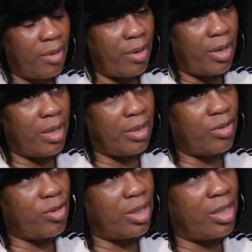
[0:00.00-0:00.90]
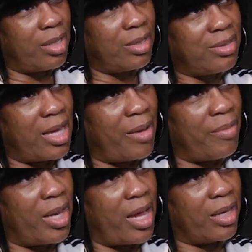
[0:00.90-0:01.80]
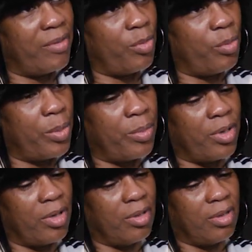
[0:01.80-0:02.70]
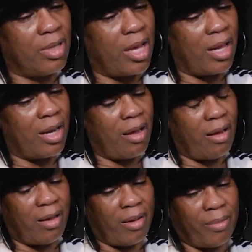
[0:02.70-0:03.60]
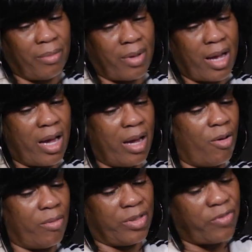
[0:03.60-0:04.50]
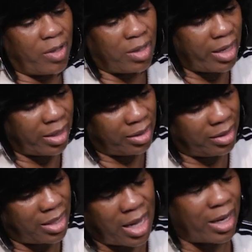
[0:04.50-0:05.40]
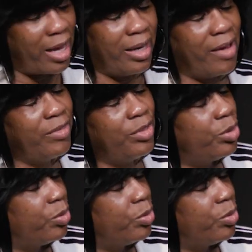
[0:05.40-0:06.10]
And, you know, another time that I can remember that I always felt like, and I never knew